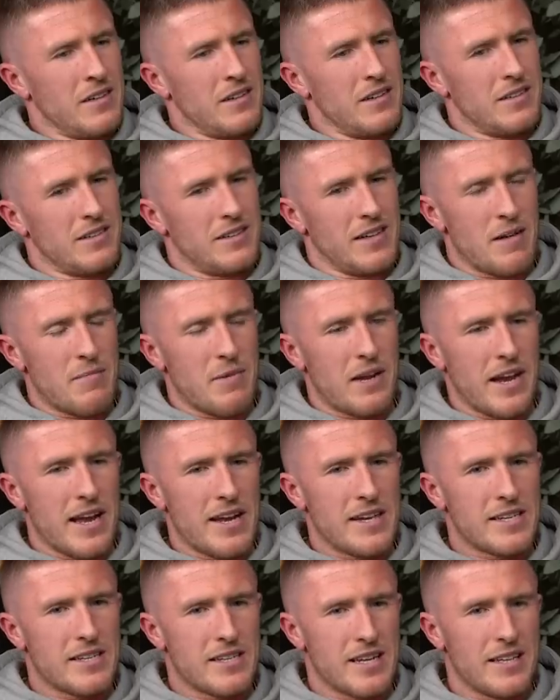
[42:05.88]
The
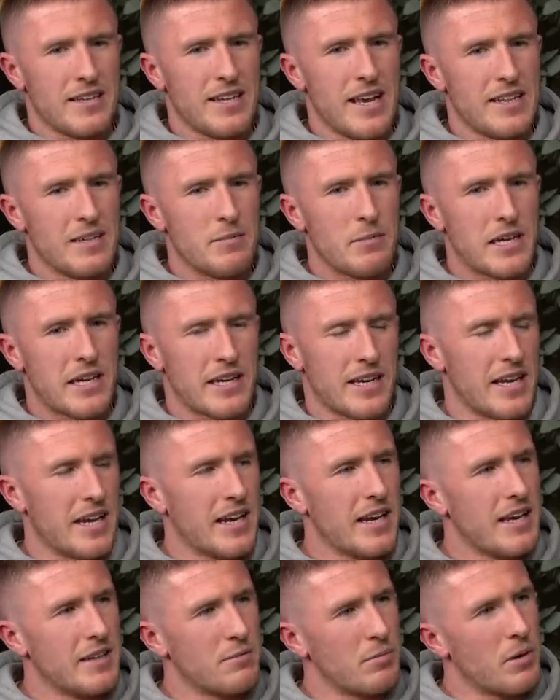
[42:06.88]
MLS at the end of my career, lad,